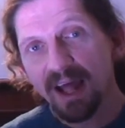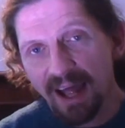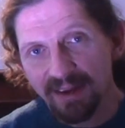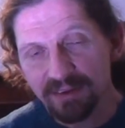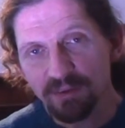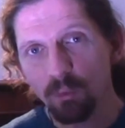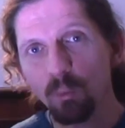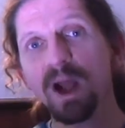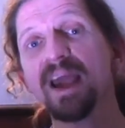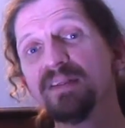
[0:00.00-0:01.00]
And the
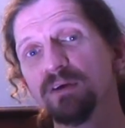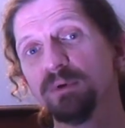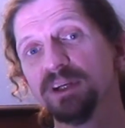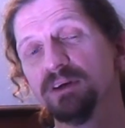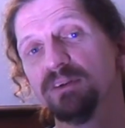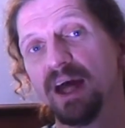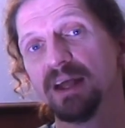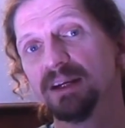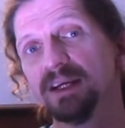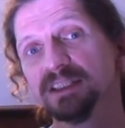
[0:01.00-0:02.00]
way that we do
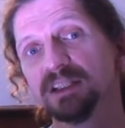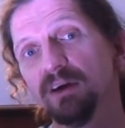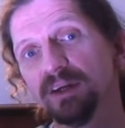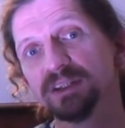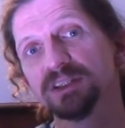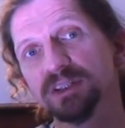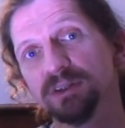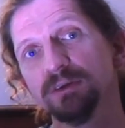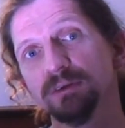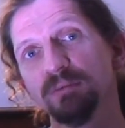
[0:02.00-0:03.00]
that is going
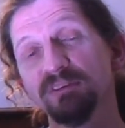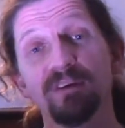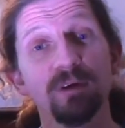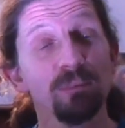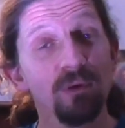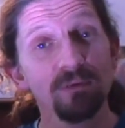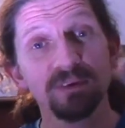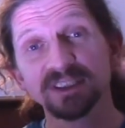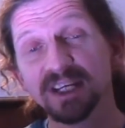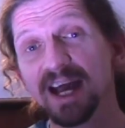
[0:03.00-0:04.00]
to be very important,
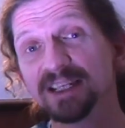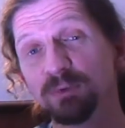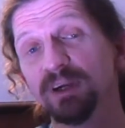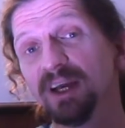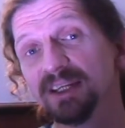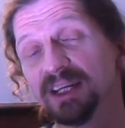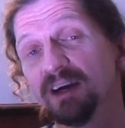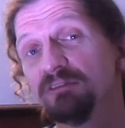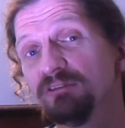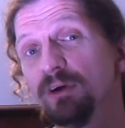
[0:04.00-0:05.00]
because as it
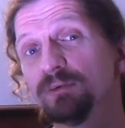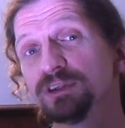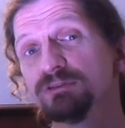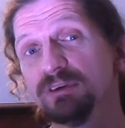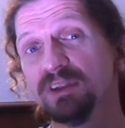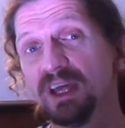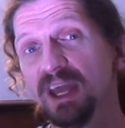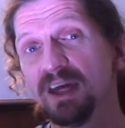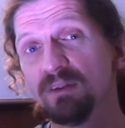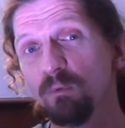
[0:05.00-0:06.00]
unfolds through the
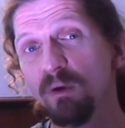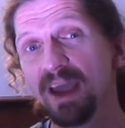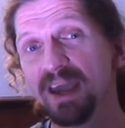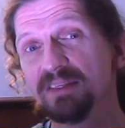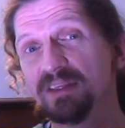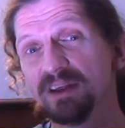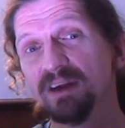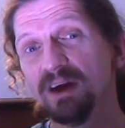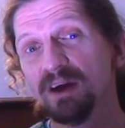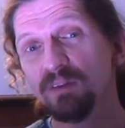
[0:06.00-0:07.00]
year, the way that
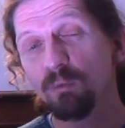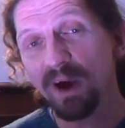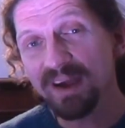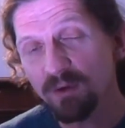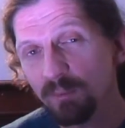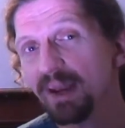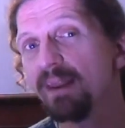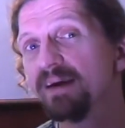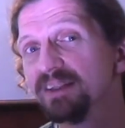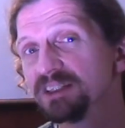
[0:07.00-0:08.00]
the way that we
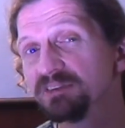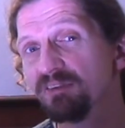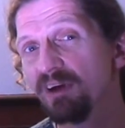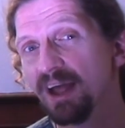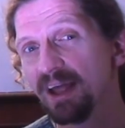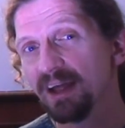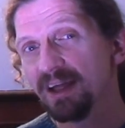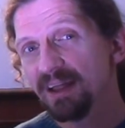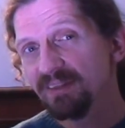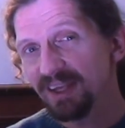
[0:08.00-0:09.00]
light this fire,
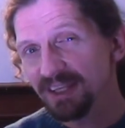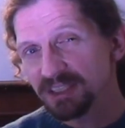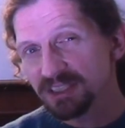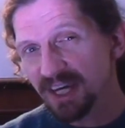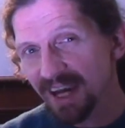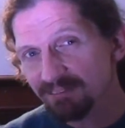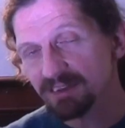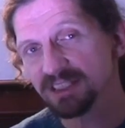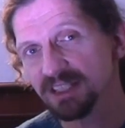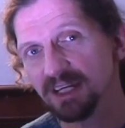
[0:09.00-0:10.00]
the
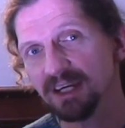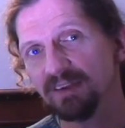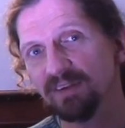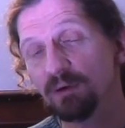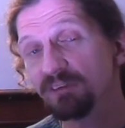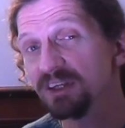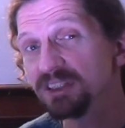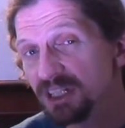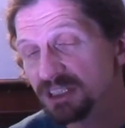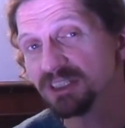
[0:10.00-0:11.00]
integrity and the
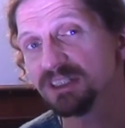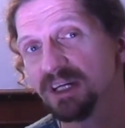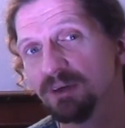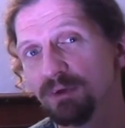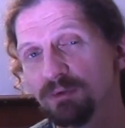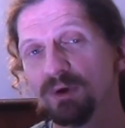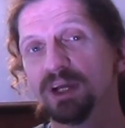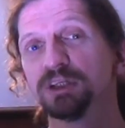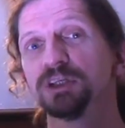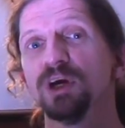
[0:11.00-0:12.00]
authenticity with
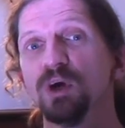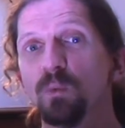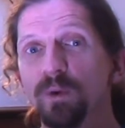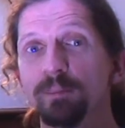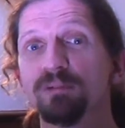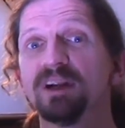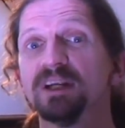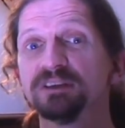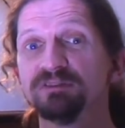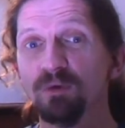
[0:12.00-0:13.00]
which we bring
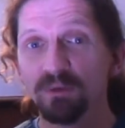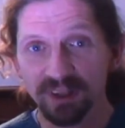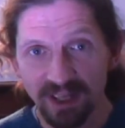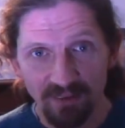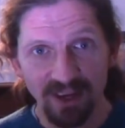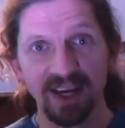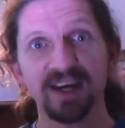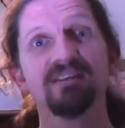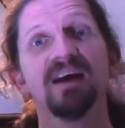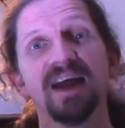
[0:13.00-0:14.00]
this forward and go,
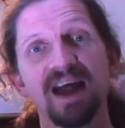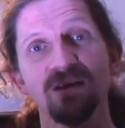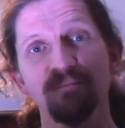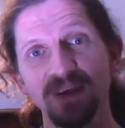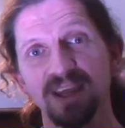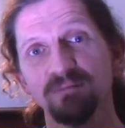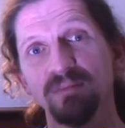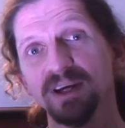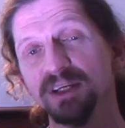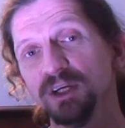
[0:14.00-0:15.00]
here I am in
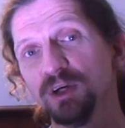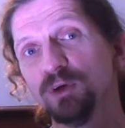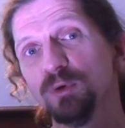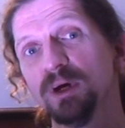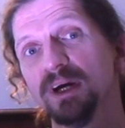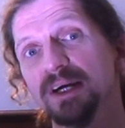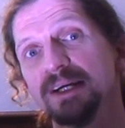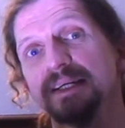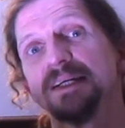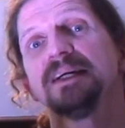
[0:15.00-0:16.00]
my new,
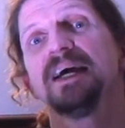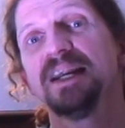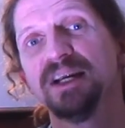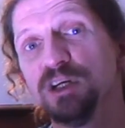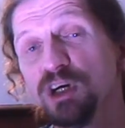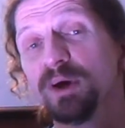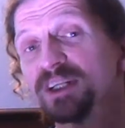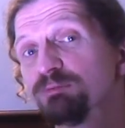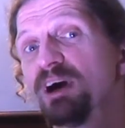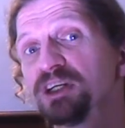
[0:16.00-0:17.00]
and a new
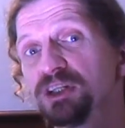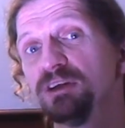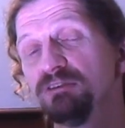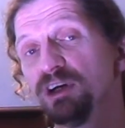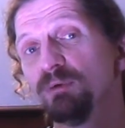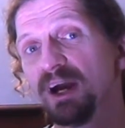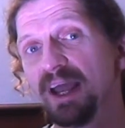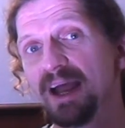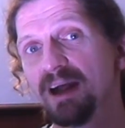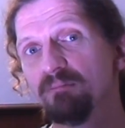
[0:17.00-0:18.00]
expression of who I
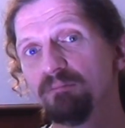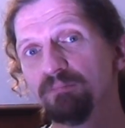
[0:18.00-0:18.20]
am.